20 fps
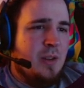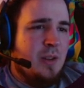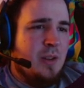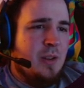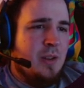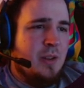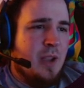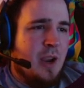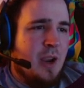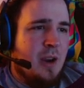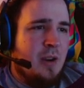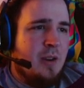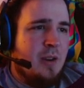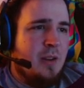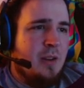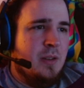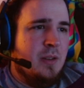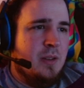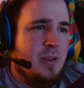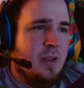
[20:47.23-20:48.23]
There.
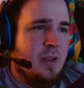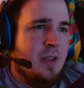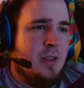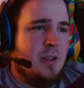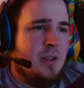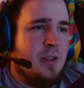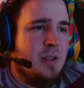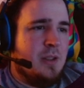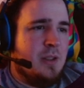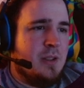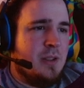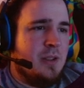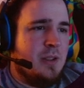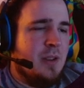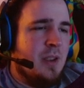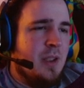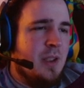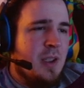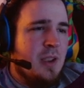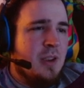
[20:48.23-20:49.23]
Delete this.
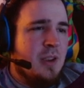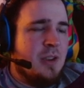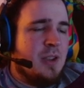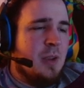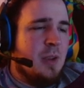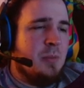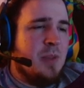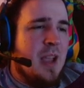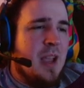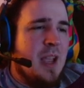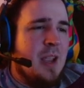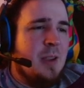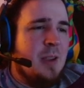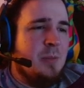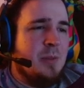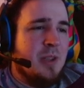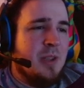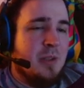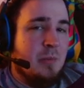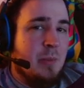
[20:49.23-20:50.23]
Sometimes
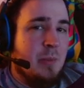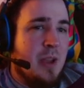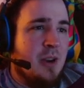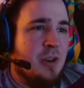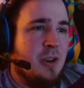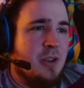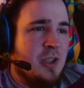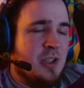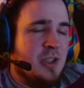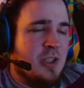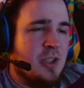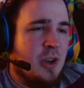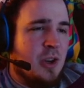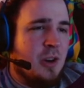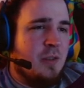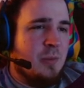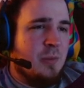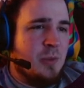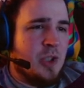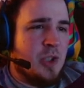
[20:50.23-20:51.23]
it's better to start
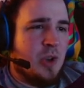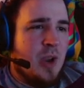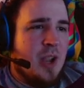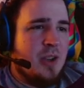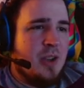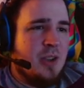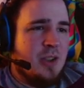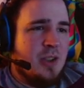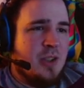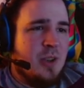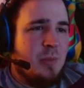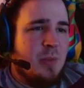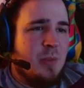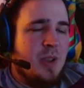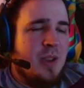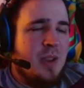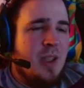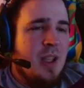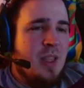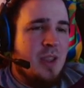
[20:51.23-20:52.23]
from scratch on something
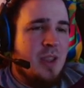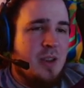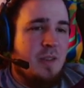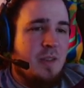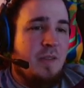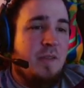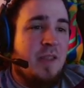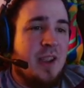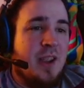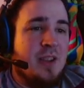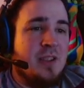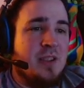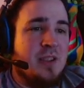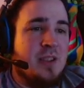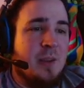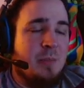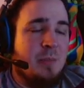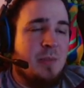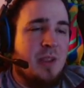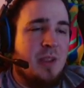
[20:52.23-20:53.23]
than to fix
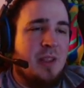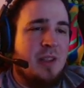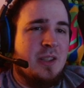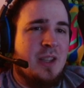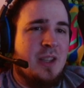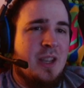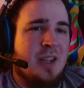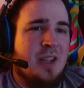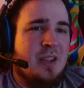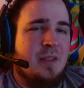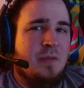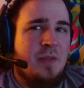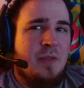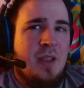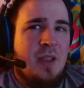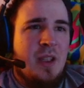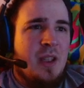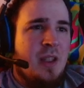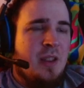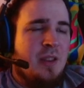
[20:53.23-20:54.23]
something that's like
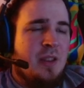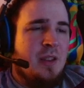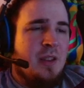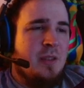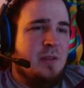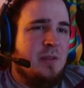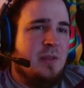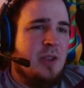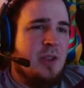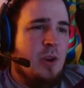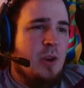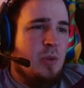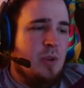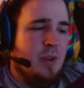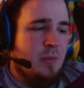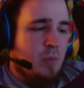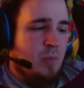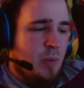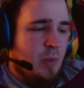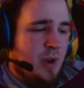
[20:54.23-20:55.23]
totally
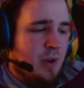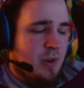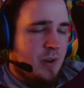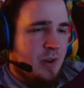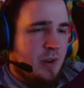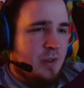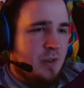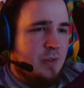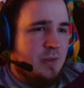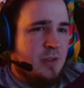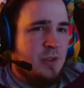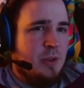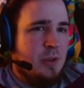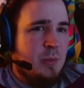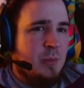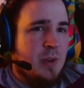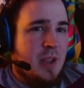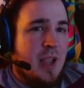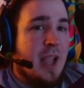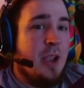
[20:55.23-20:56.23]
weird and stupid.
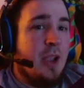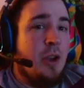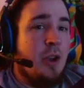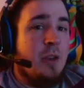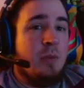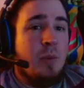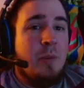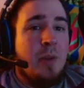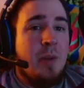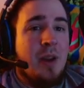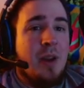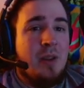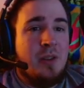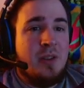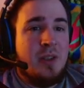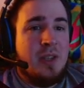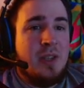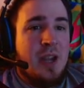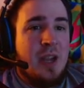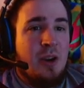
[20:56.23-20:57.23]
Like I could have remodeled this
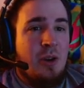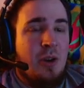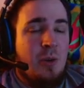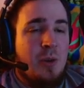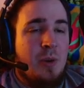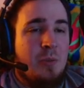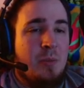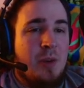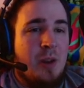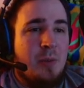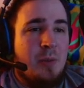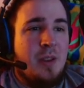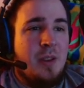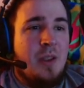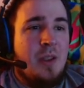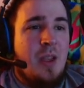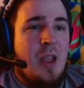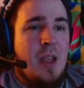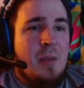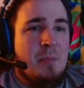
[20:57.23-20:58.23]
entire hallway probably
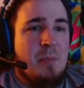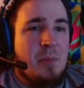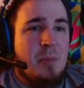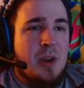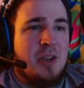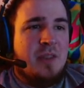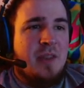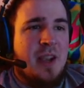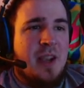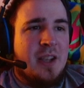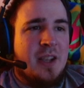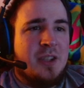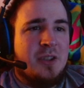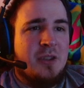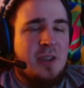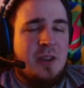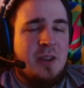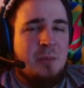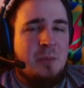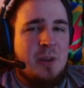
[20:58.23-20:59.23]
much faster
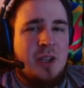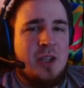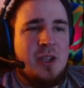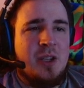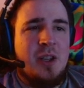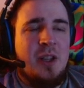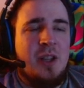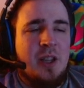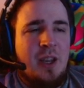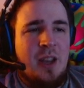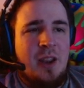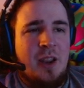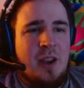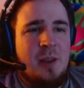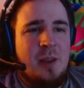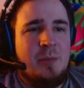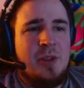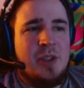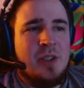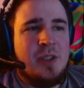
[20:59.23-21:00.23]
than me just cleaning it up
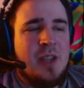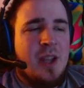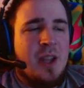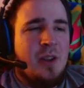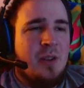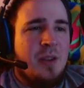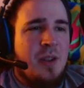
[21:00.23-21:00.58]
just now.